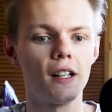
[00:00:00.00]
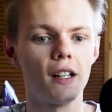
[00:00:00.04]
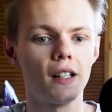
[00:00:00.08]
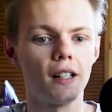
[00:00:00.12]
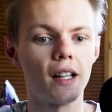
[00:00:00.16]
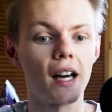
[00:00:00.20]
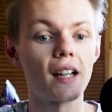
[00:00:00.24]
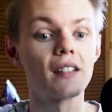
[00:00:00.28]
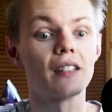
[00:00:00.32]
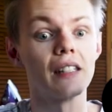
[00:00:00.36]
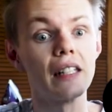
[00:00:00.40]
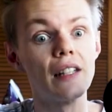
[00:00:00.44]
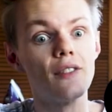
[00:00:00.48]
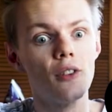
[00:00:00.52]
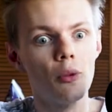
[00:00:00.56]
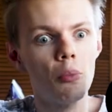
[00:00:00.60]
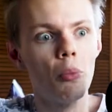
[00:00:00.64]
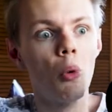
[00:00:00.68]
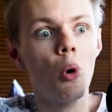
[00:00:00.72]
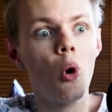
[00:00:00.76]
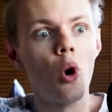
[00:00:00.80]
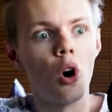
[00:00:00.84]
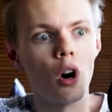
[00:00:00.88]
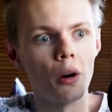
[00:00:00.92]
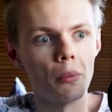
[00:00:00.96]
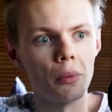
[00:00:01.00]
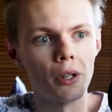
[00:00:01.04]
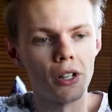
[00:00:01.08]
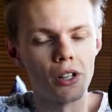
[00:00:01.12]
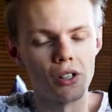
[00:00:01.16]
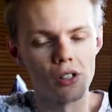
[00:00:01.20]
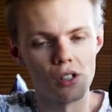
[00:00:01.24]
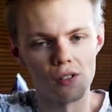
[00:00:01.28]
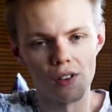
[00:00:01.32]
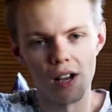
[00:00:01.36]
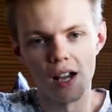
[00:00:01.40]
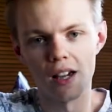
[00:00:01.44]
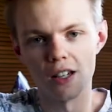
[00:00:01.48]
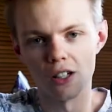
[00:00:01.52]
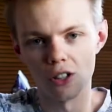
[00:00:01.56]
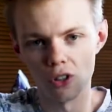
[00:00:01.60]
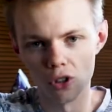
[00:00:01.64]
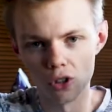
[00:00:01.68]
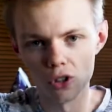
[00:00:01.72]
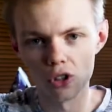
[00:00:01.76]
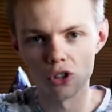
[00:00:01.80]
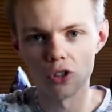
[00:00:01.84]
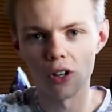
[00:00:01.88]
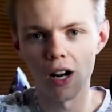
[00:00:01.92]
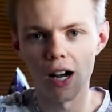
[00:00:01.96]
liked it even more because I had a
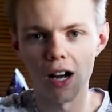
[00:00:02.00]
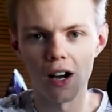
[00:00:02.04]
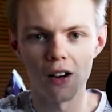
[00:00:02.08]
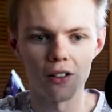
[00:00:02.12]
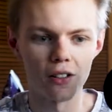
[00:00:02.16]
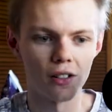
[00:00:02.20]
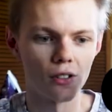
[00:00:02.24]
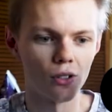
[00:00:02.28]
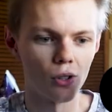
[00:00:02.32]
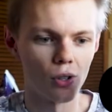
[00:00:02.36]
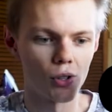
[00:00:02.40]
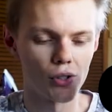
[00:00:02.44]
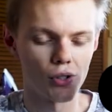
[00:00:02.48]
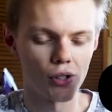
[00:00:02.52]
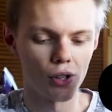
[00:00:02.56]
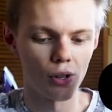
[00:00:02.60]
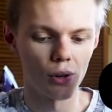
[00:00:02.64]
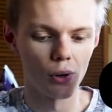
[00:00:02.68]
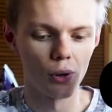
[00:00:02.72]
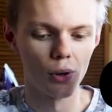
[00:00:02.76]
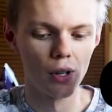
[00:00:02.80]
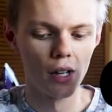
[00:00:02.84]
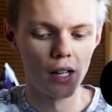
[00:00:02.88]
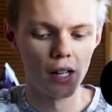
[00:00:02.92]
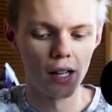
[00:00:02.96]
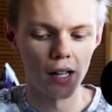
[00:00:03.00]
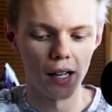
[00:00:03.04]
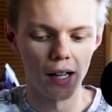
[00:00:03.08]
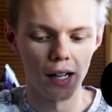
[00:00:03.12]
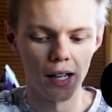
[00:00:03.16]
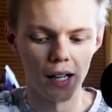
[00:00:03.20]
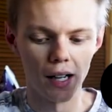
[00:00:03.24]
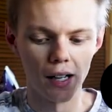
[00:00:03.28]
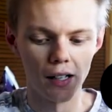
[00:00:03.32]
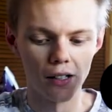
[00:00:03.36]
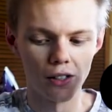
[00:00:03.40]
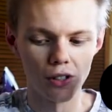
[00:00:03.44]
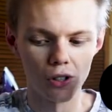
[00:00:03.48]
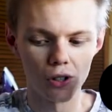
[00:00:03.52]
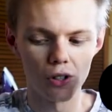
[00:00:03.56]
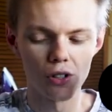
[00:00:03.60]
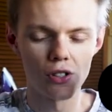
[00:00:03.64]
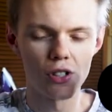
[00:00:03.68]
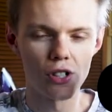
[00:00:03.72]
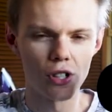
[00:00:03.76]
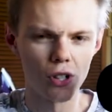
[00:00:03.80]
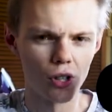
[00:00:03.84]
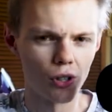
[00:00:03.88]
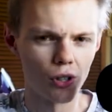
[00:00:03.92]
good crowd, and also you could see